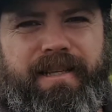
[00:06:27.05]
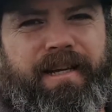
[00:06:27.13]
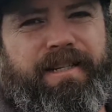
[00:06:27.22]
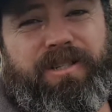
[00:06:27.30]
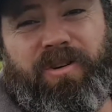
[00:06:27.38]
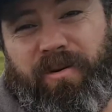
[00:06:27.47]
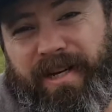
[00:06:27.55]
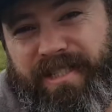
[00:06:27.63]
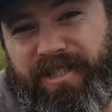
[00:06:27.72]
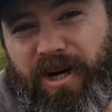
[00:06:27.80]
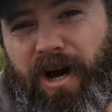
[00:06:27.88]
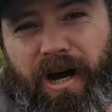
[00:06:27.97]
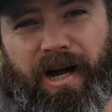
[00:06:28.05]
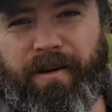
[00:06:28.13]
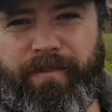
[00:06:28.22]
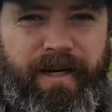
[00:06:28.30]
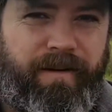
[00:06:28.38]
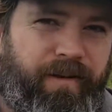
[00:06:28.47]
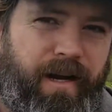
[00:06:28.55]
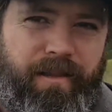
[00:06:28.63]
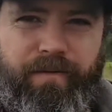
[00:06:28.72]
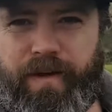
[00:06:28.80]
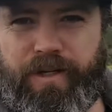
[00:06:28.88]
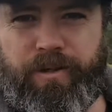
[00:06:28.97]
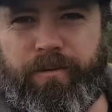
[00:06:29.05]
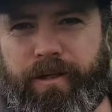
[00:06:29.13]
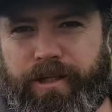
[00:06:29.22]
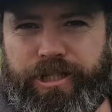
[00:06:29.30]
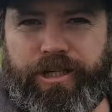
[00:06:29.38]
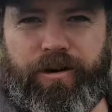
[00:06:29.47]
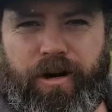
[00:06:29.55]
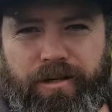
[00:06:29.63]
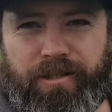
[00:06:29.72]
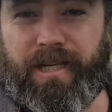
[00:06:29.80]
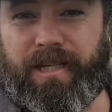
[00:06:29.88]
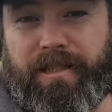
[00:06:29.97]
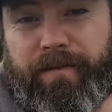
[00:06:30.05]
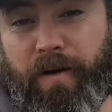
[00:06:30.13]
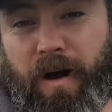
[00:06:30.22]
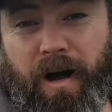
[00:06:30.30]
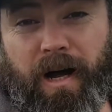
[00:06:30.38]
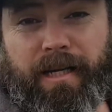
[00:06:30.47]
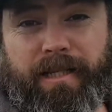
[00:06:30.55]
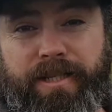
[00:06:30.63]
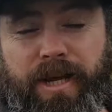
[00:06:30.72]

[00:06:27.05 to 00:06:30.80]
they just always die, but every other vegetable that she grows does fine.